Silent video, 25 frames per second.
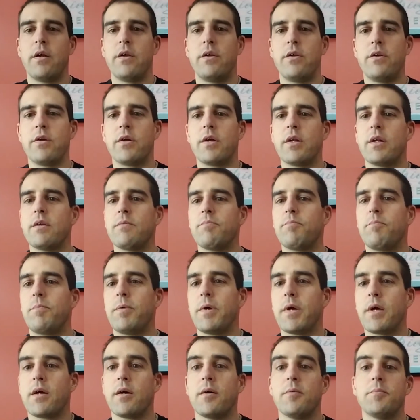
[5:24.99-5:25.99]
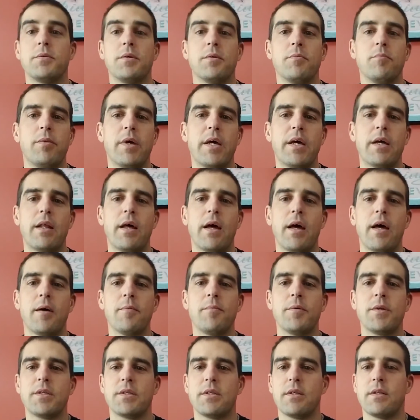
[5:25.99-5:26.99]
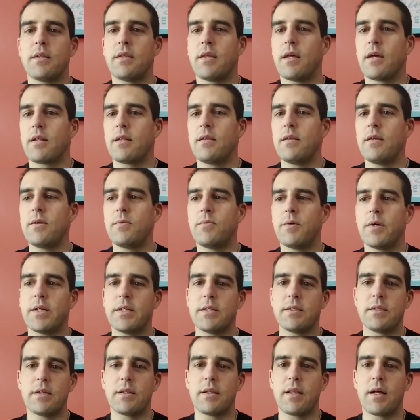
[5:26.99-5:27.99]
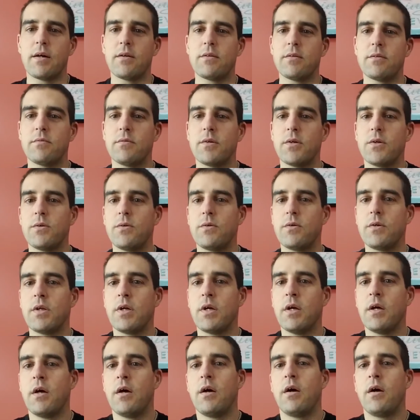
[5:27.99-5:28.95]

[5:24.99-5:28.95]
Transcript: you're going to pick up some bad habits and technique-wise that down the road